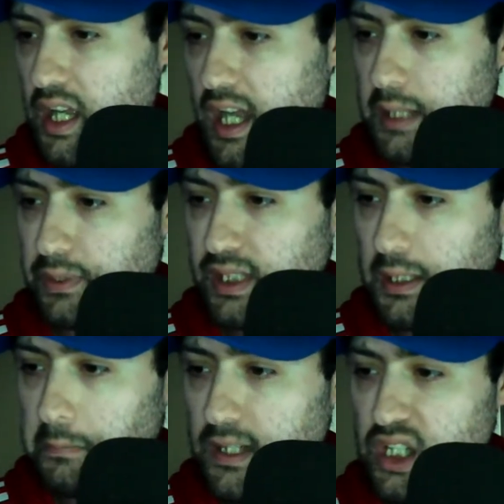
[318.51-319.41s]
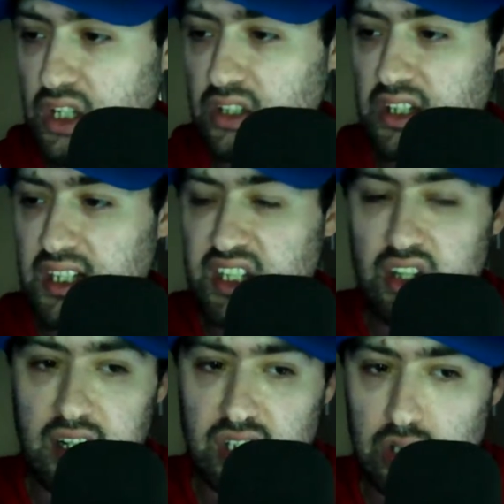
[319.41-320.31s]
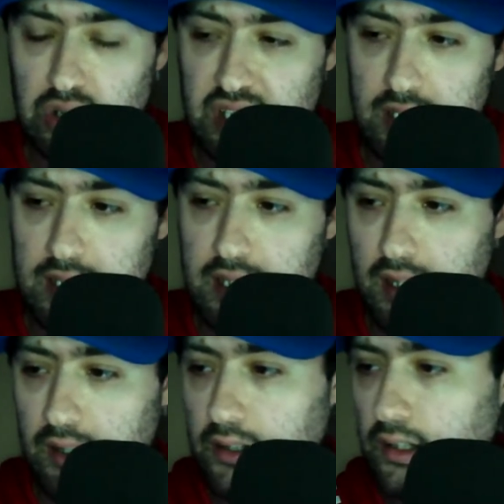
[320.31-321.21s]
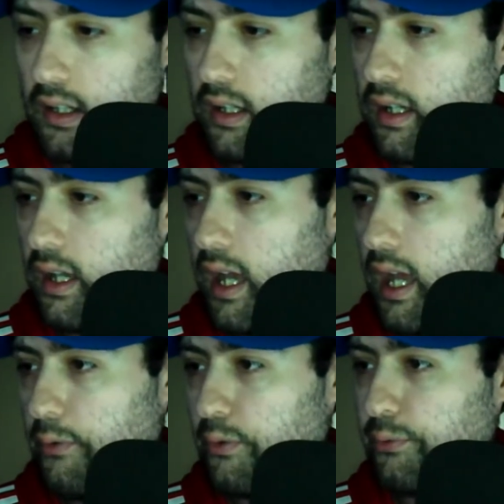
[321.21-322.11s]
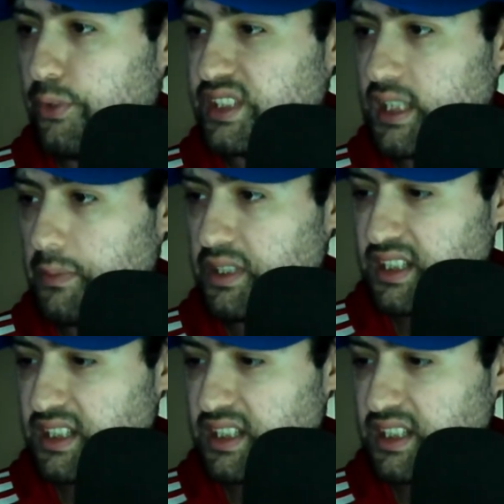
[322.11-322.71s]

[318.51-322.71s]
80% completion is the 92 Celica. For summer